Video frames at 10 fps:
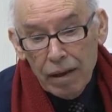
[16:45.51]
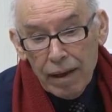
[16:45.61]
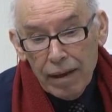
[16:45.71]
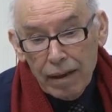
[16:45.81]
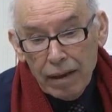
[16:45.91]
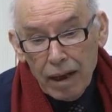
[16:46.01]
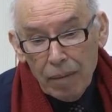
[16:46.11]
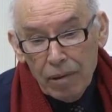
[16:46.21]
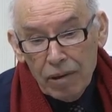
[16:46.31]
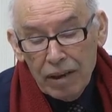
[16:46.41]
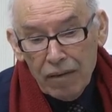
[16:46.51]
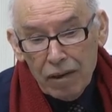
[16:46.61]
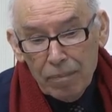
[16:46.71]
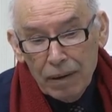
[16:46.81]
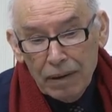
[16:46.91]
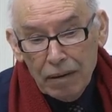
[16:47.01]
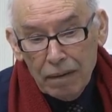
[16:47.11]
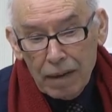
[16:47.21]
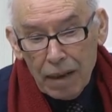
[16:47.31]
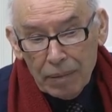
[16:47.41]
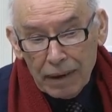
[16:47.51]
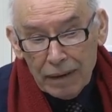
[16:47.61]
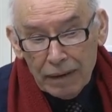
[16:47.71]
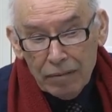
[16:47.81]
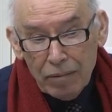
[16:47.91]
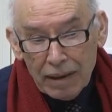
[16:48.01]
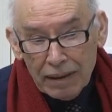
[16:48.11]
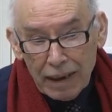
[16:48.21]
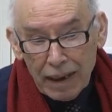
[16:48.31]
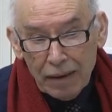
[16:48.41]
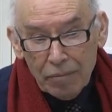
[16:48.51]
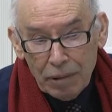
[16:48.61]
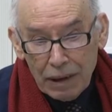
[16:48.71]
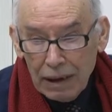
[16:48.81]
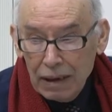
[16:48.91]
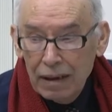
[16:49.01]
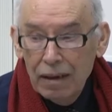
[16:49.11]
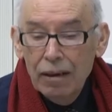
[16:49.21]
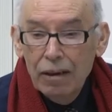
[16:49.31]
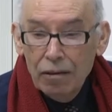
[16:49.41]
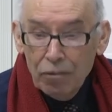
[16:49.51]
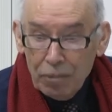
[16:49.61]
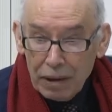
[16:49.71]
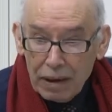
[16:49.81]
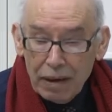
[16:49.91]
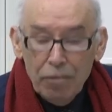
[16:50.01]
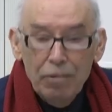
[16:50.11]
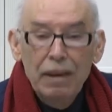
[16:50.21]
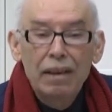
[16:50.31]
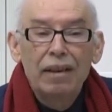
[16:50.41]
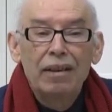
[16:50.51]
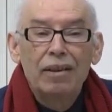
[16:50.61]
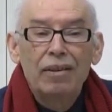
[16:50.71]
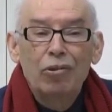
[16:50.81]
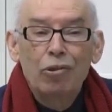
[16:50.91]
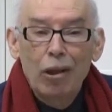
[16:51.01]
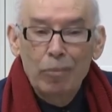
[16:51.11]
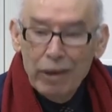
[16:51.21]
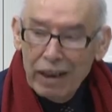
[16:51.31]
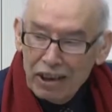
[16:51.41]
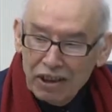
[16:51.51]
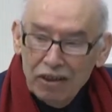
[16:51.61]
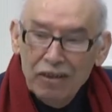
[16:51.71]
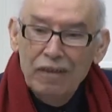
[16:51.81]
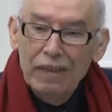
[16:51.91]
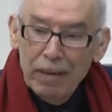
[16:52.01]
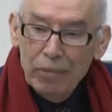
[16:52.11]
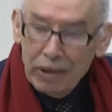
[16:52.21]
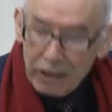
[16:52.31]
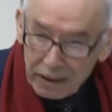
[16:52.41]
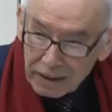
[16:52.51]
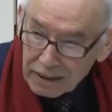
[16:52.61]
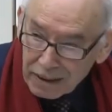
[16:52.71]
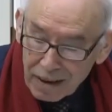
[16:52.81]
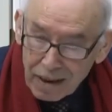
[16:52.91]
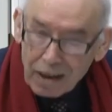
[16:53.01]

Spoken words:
that development of capitalism was done with the collaboration of labor unions.